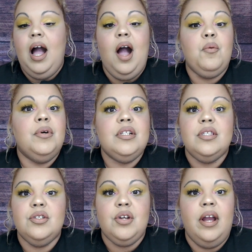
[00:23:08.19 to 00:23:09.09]
I wanted
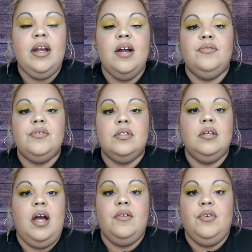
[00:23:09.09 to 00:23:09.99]
to try.
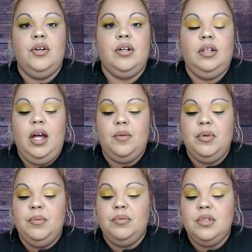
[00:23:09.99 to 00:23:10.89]
I've heard a lot of
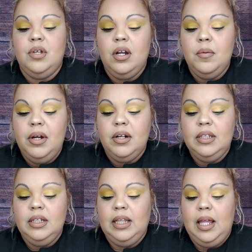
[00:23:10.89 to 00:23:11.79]
people talk about it,
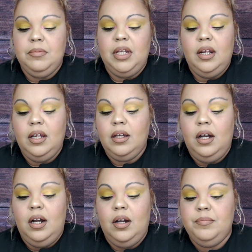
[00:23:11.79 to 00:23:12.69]
the Glamnetic
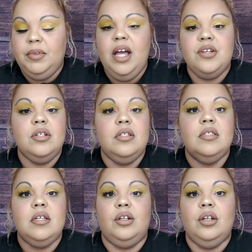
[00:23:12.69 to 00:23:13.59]

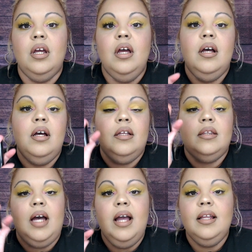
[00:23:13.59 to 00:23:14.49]
lashes and
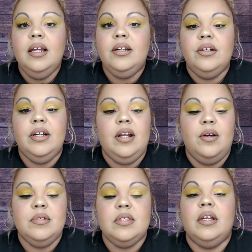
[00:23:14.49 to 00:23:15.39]
the eyeliner, and I
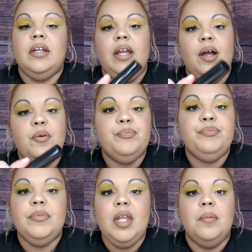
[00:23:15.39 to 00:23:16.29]
was like, yep,
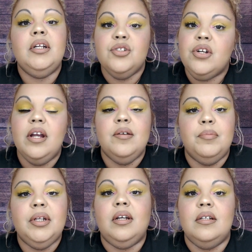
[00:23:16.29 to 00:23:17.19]
I'm gonna try
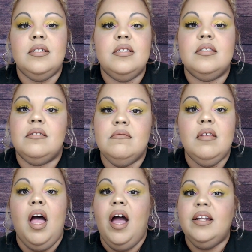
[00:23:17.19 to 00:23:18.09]
it because
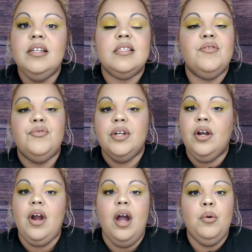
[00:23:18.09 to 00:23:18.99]
I need to
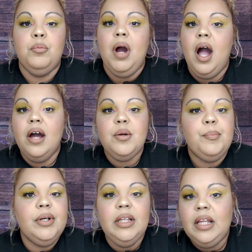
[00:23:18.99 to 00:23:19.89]
figure out how to
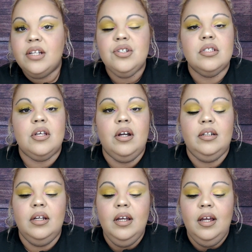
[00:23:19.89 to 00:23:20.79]
put lashes on.